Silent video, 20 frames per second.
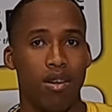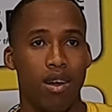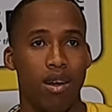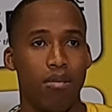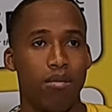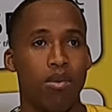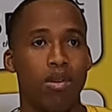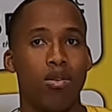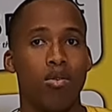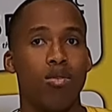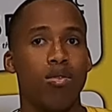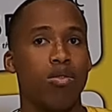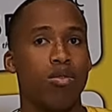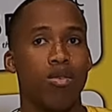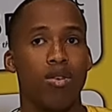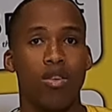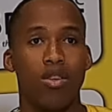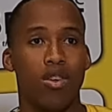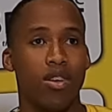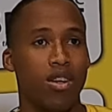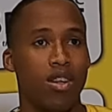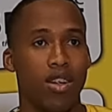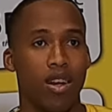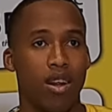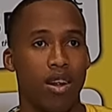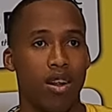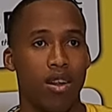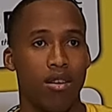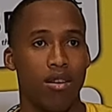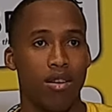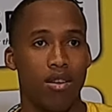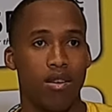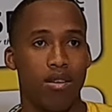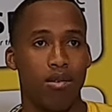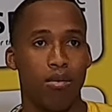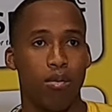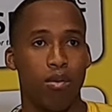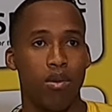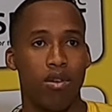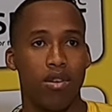I mean, also in general,
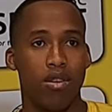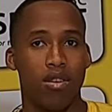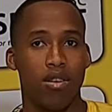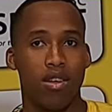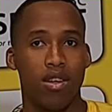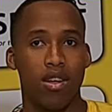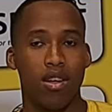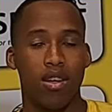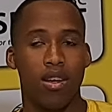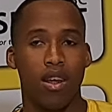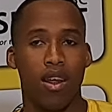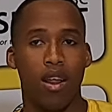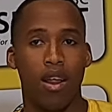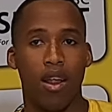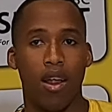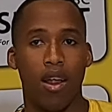discipline is key.